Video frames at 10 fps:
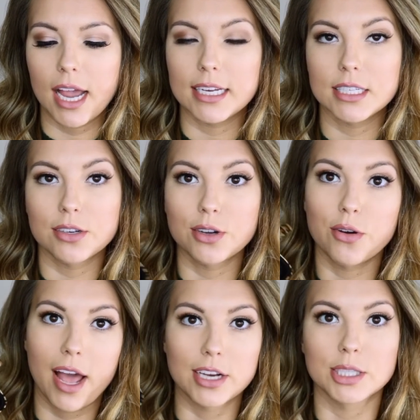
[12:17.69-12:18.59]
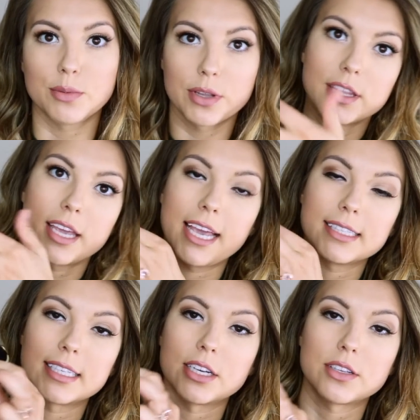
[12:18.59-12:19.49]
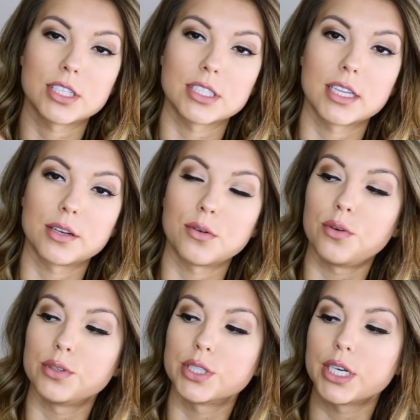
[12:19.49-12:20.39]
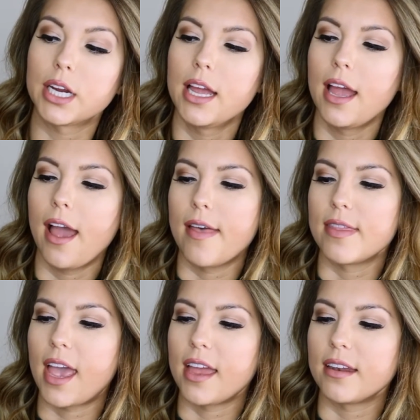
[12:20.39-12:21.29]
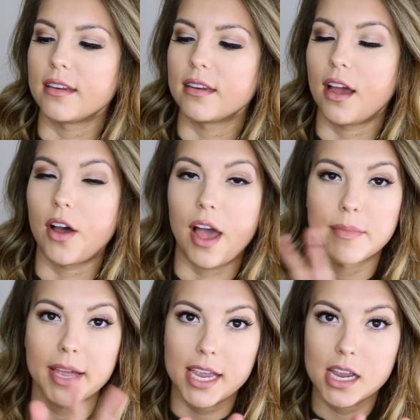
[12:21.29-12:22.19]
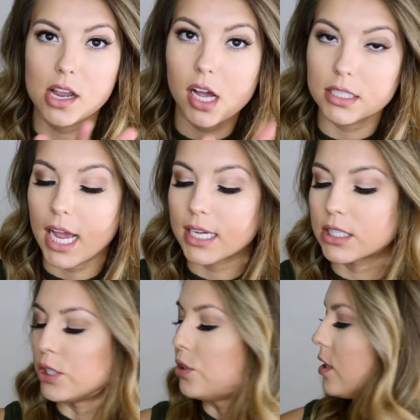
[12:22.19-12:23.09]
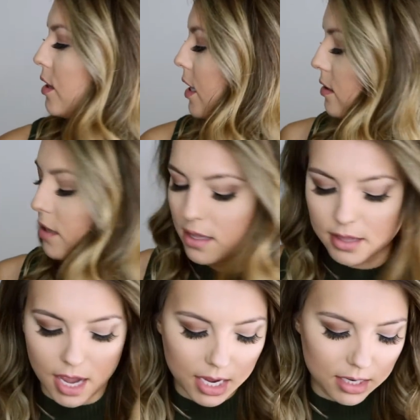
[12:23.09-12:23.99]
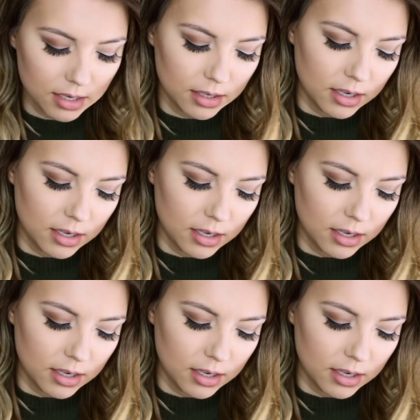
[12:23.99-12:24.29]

I need to go actually put the case in here. It's just a little holder and then I'll have my contact solution, things like that.